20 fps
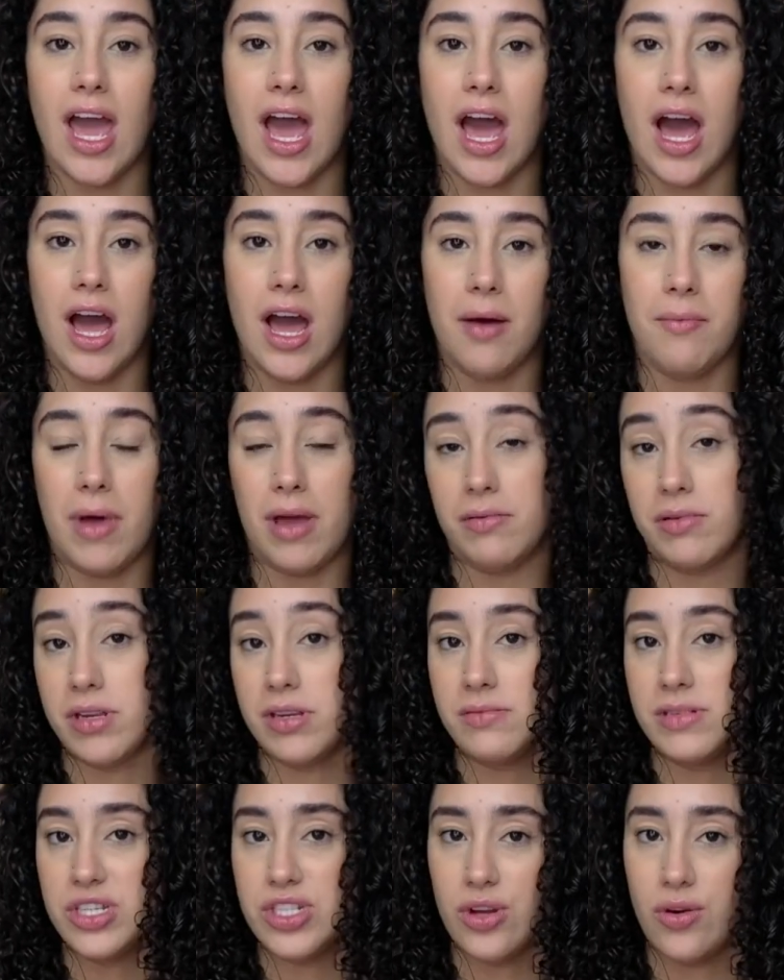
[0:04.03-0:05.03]
I'm going
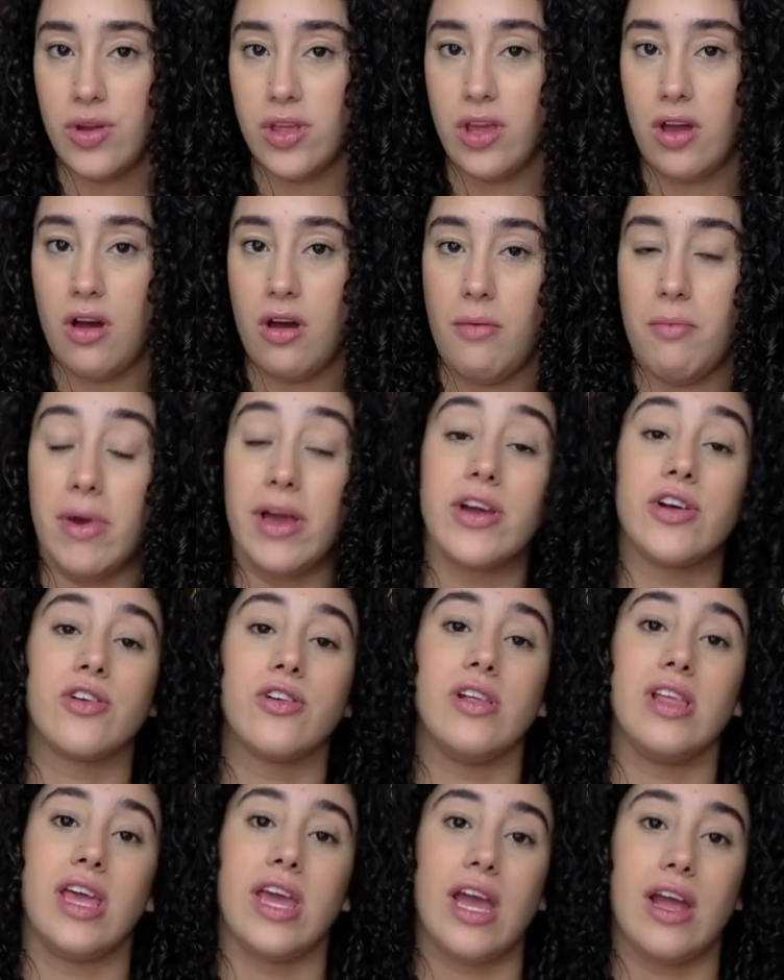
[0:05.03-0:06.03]
to be showing y'all my
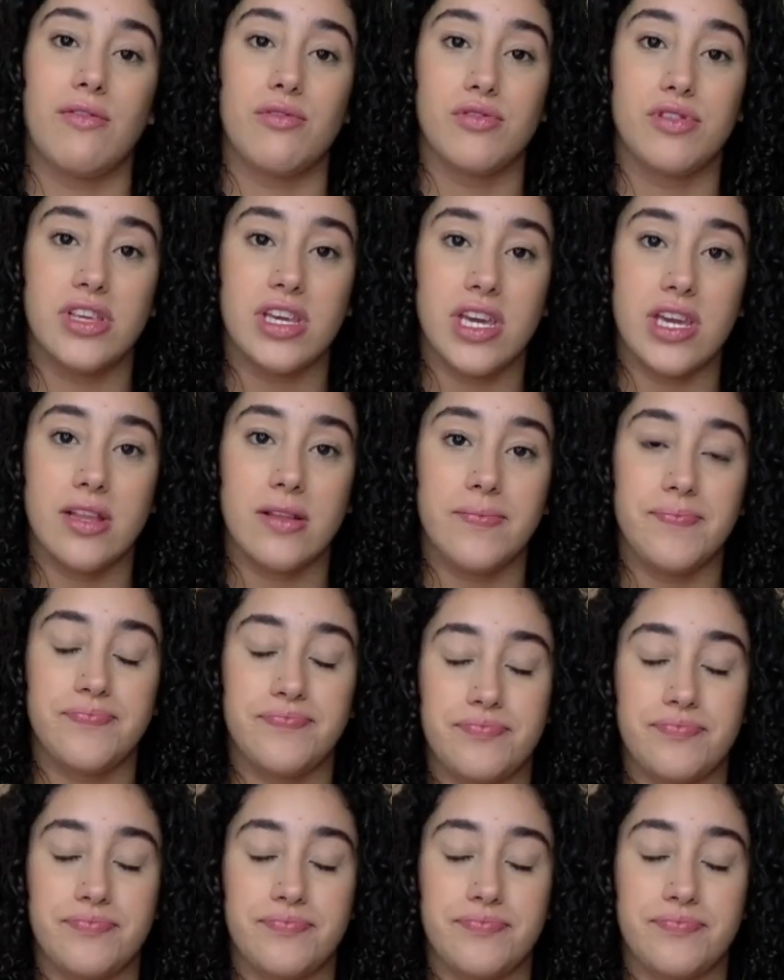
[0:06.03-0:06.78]
curly hair routine.